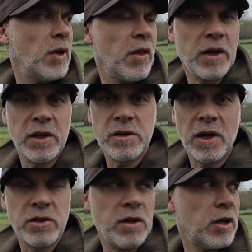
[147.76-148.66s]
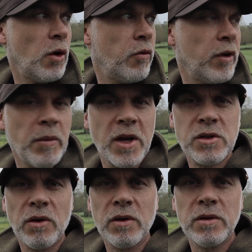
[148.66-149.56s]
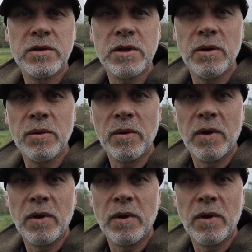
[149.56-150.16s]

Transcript: I think it's actually the golfing mascot. So